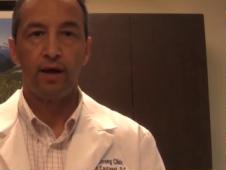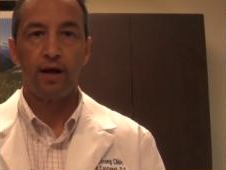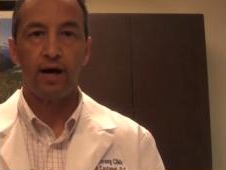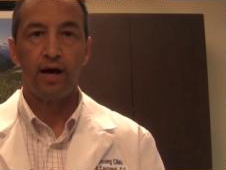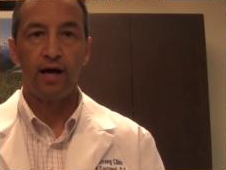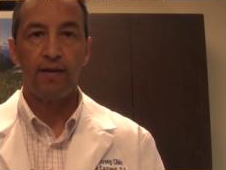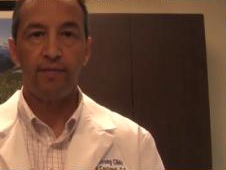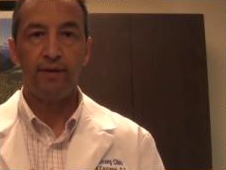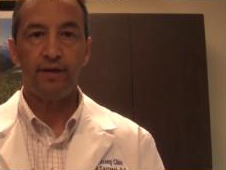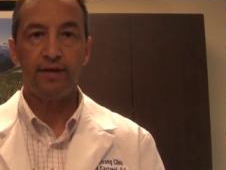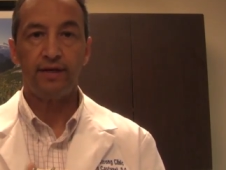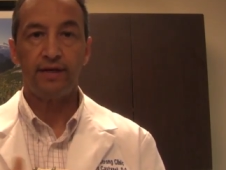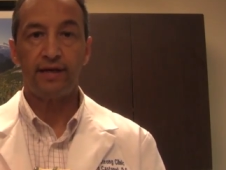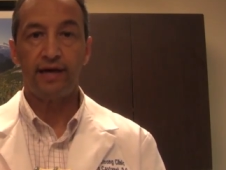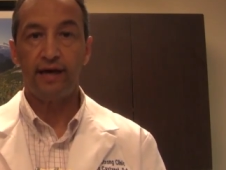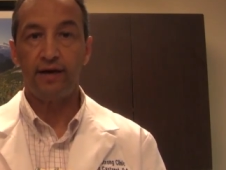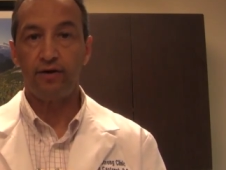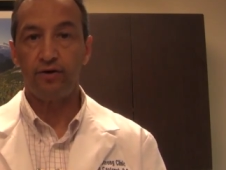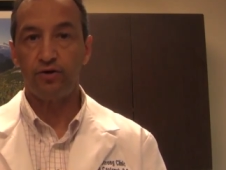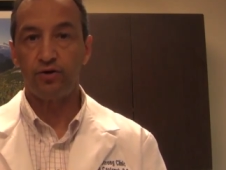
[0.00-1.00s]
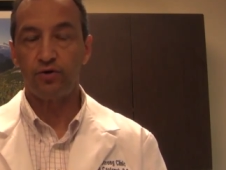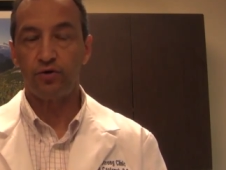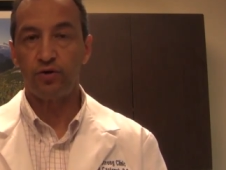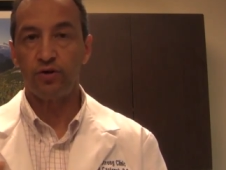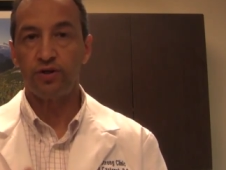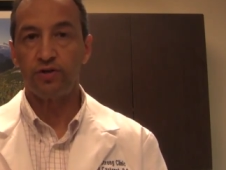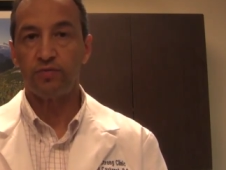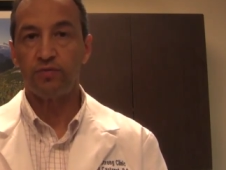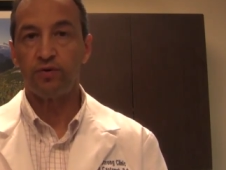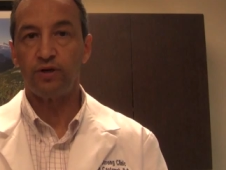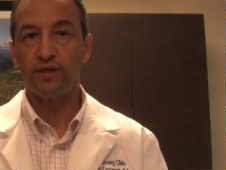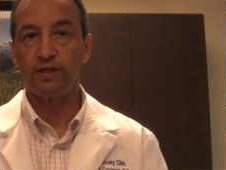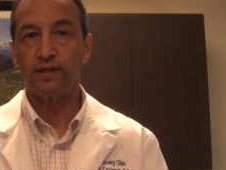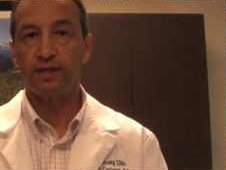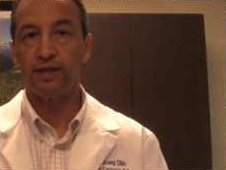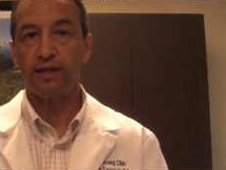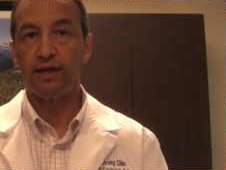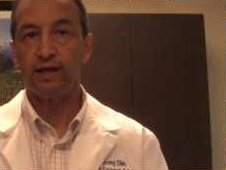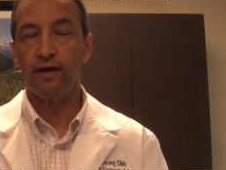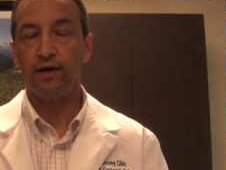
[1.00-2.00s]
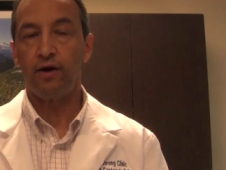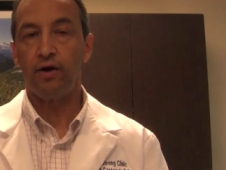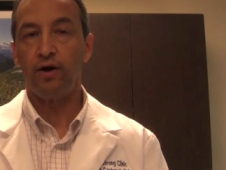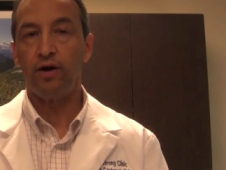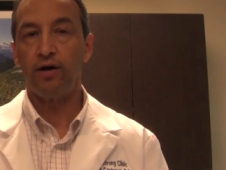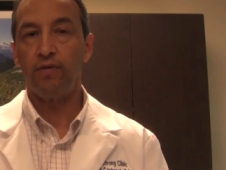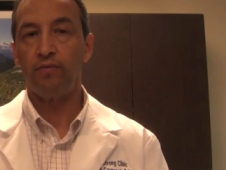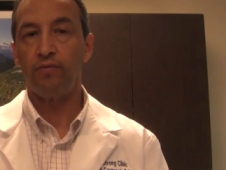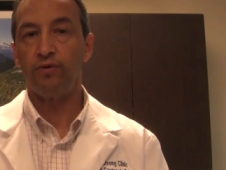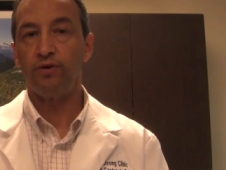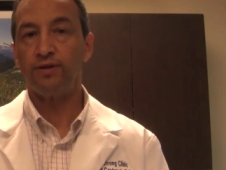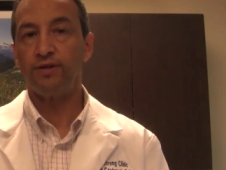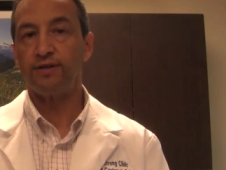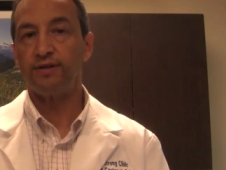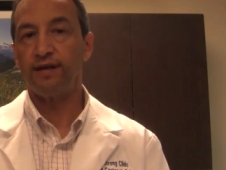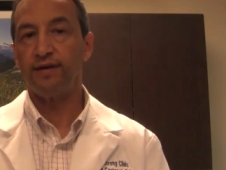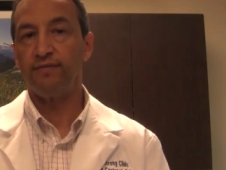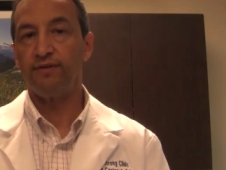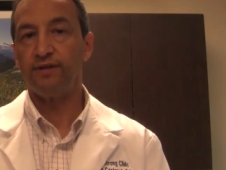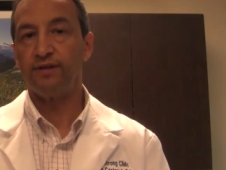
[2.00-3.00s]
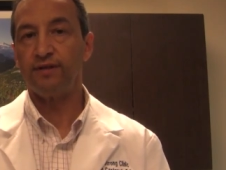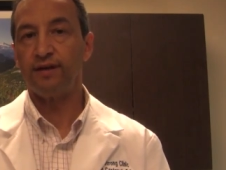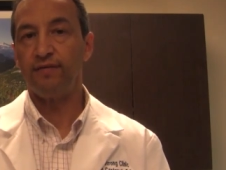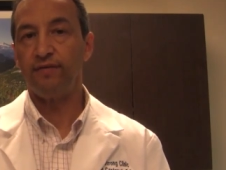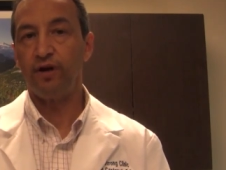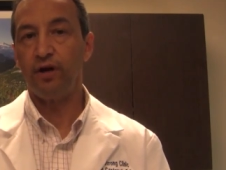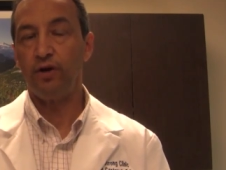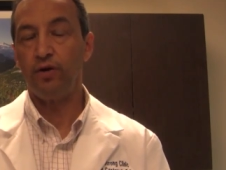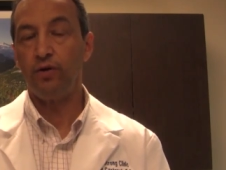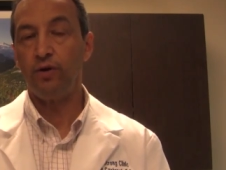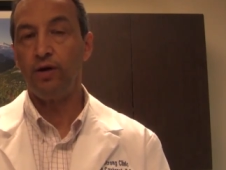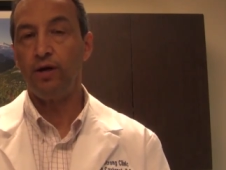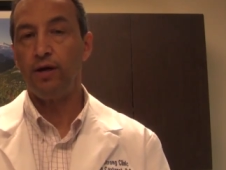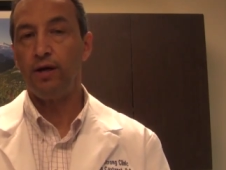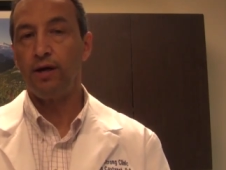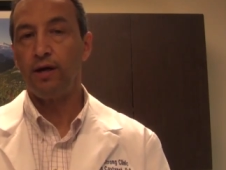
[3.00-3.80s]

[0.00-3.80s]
I'm in Decatur, Georgia presently. Our number is 770-908-0740